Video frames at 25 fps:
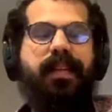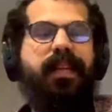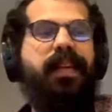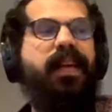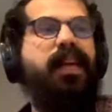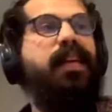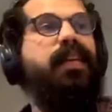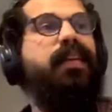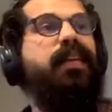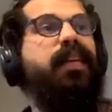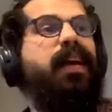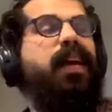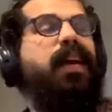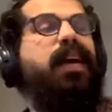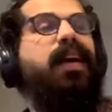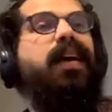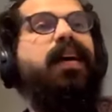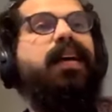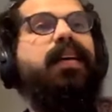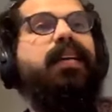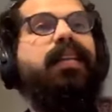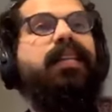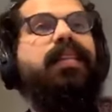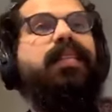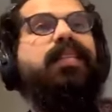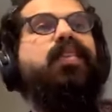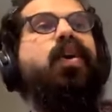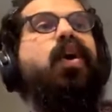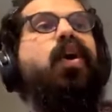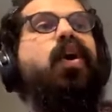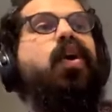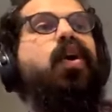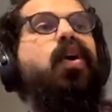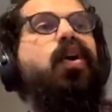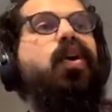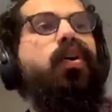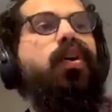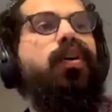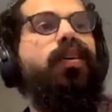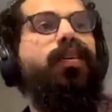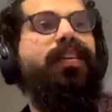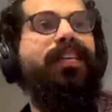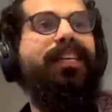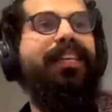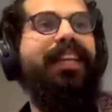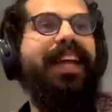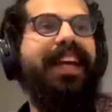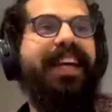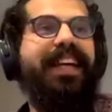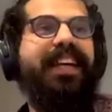Yeah, mm-hmm. so
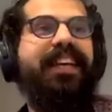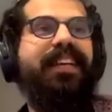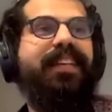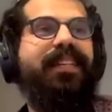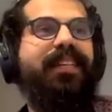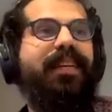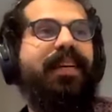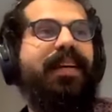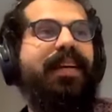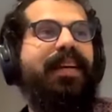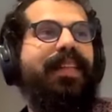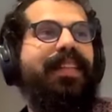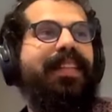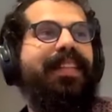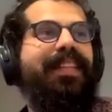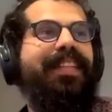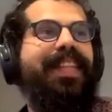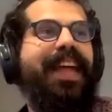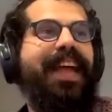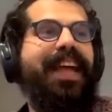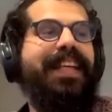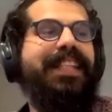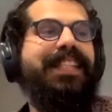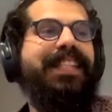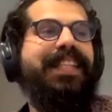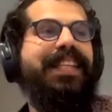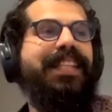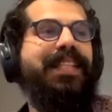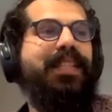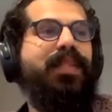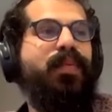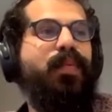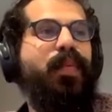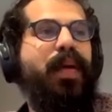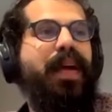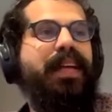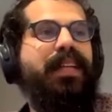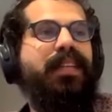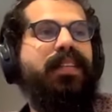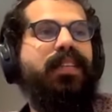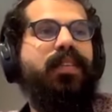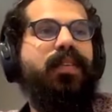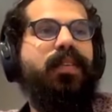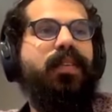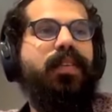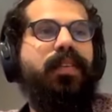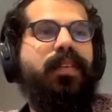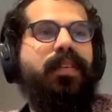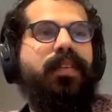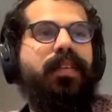like the easiest way
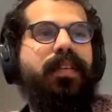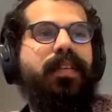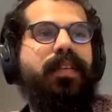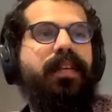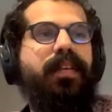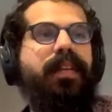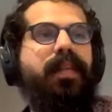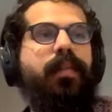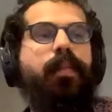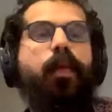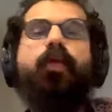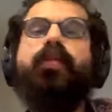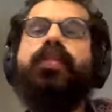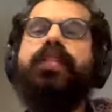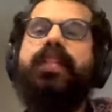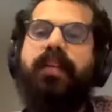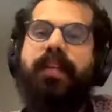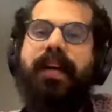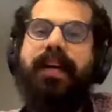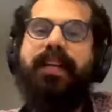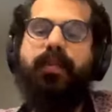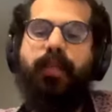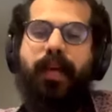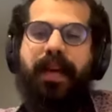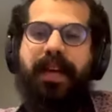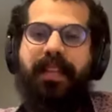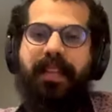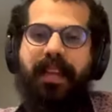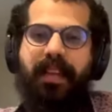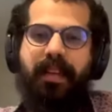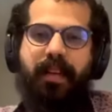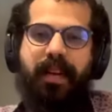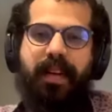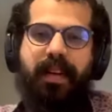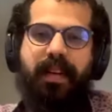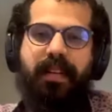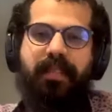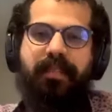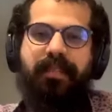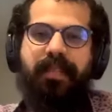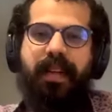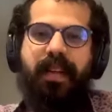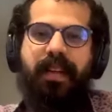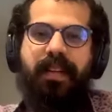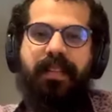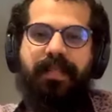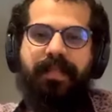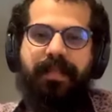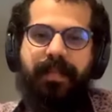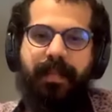to, the most direct way that you can
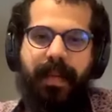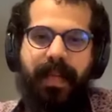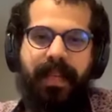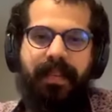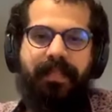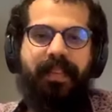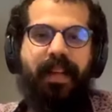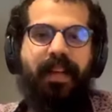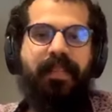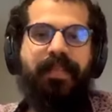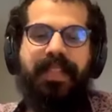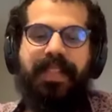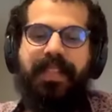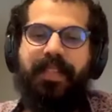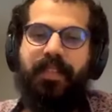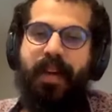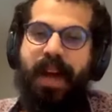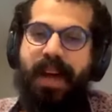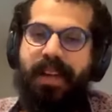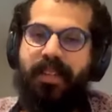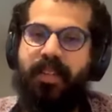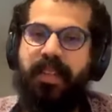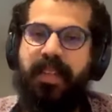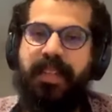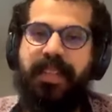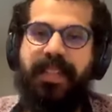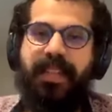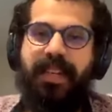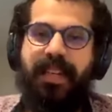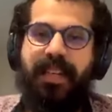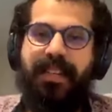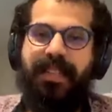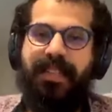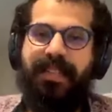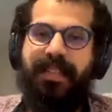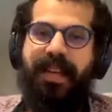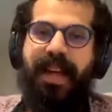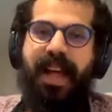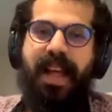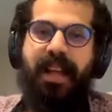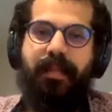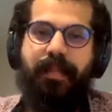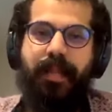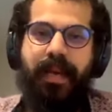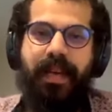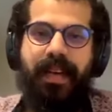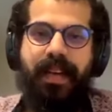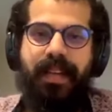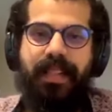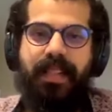involve, be involved is to actually start
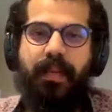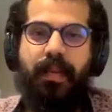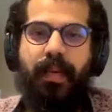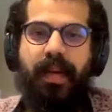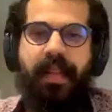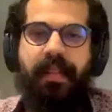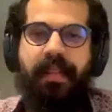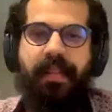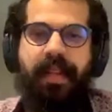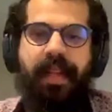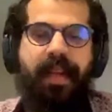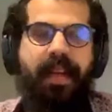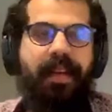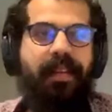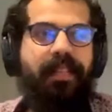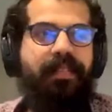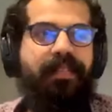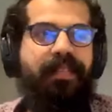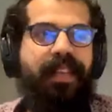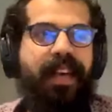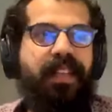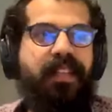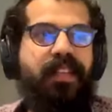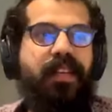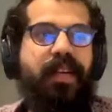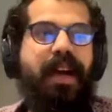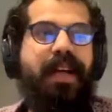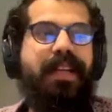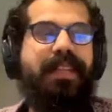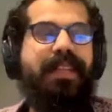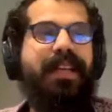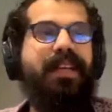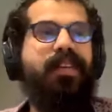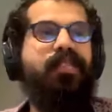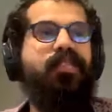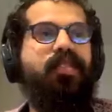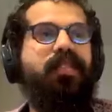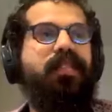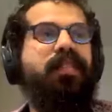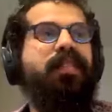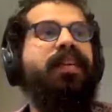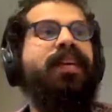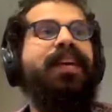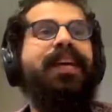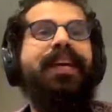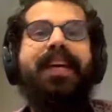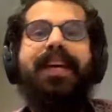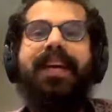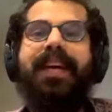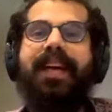helping us with uh, vectorization.
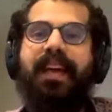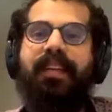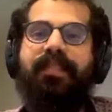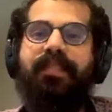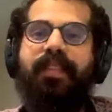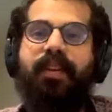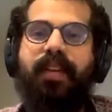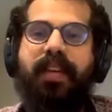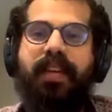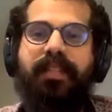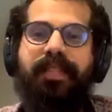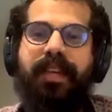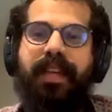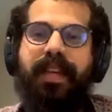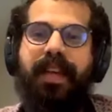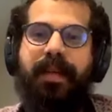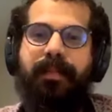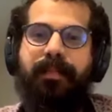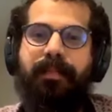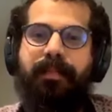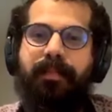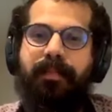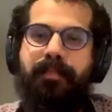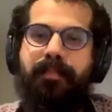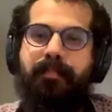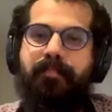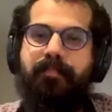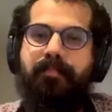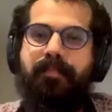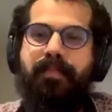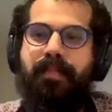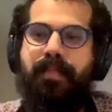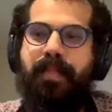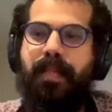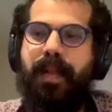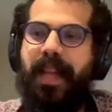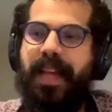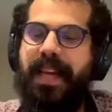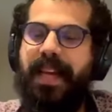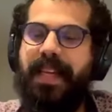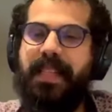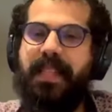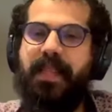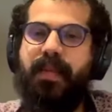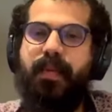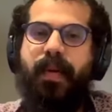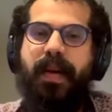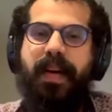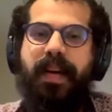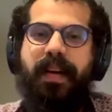If you live in a
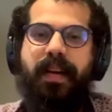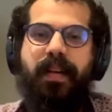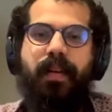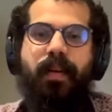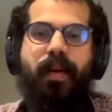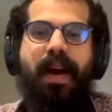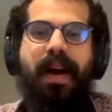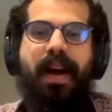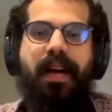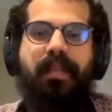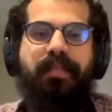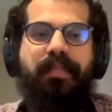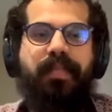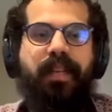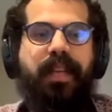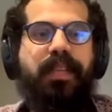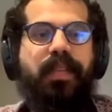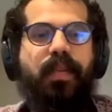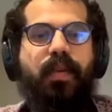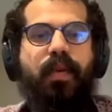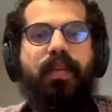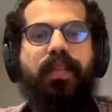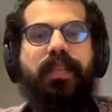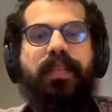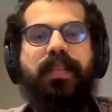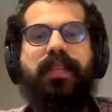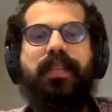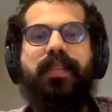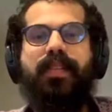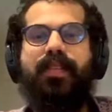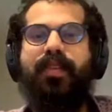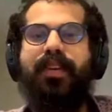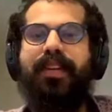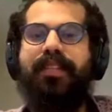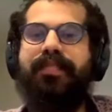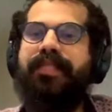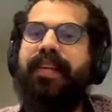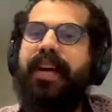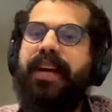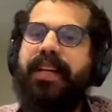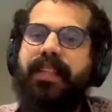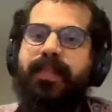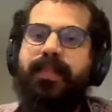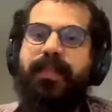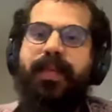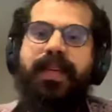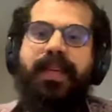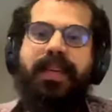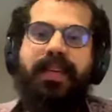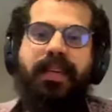place where you have resources to
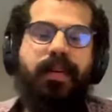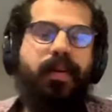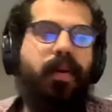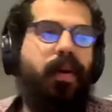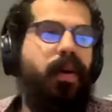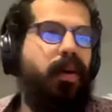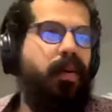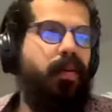invite me or